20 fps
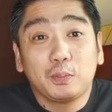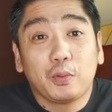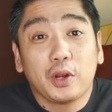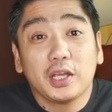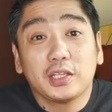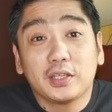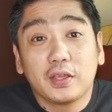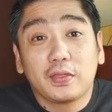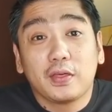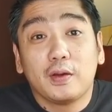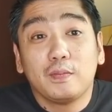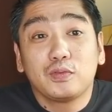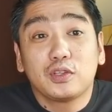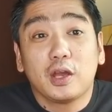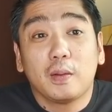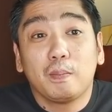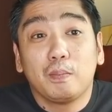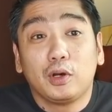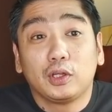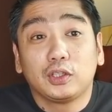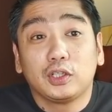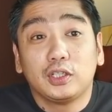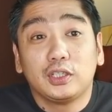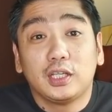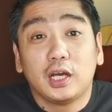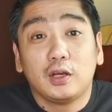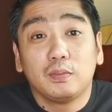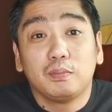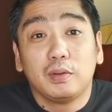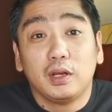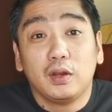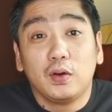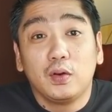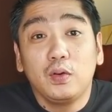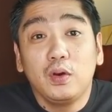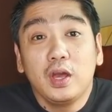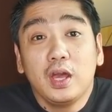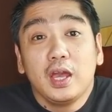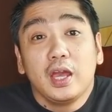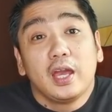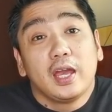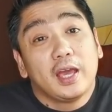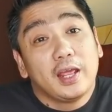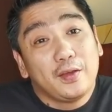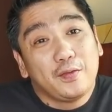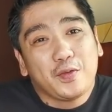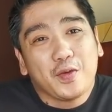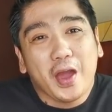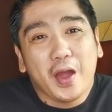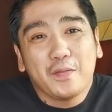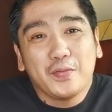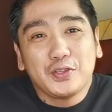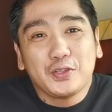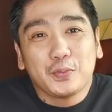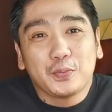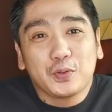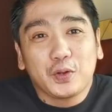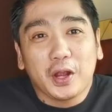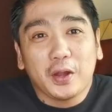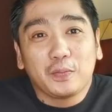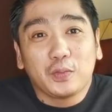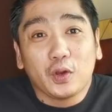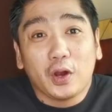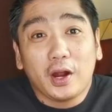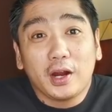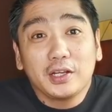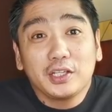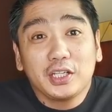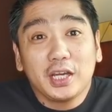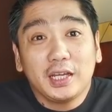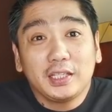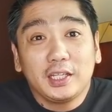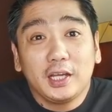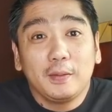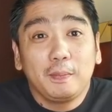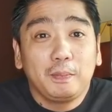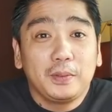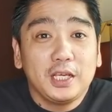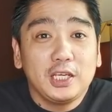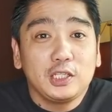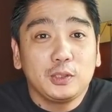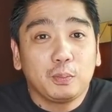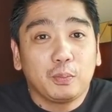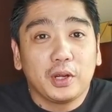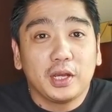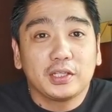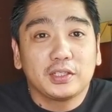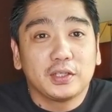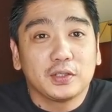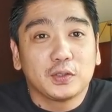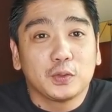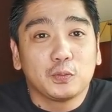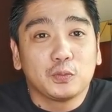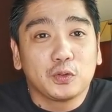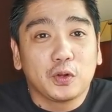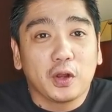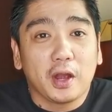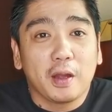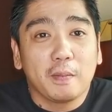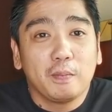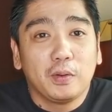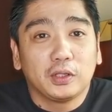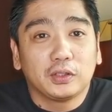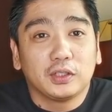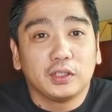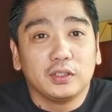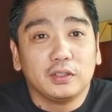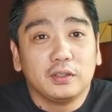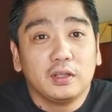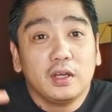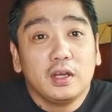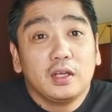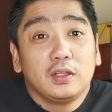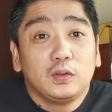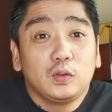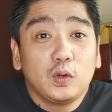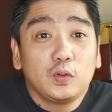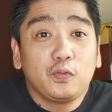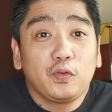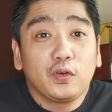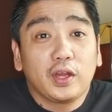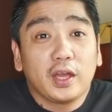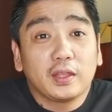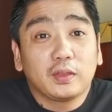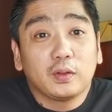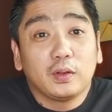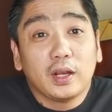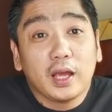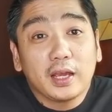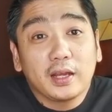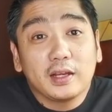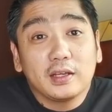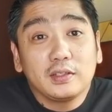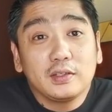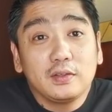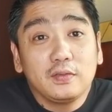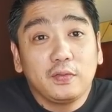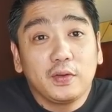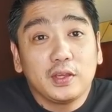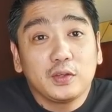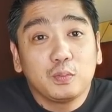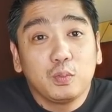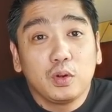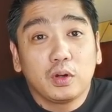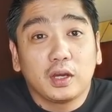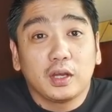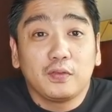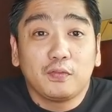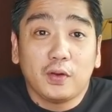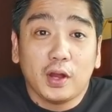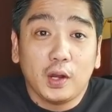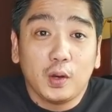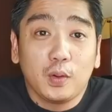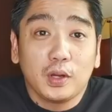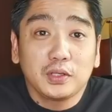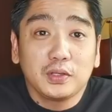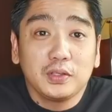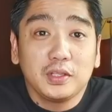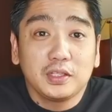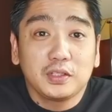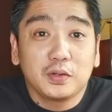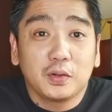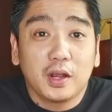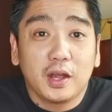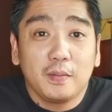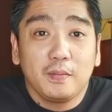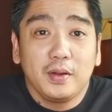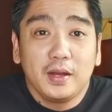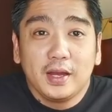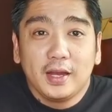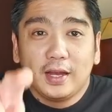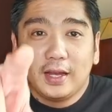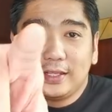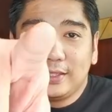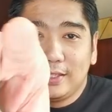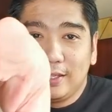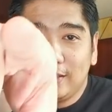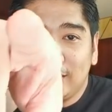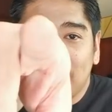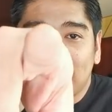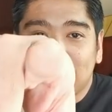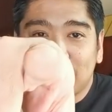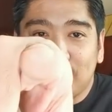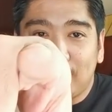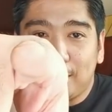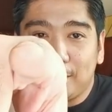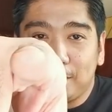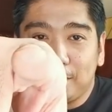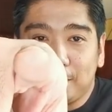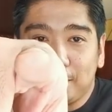press the thumbs up button down below. And if you haven't subscribed to our channel, please press the subscribe button. Don't forget to like us on Facebook and follow us on Instagram. Until next time.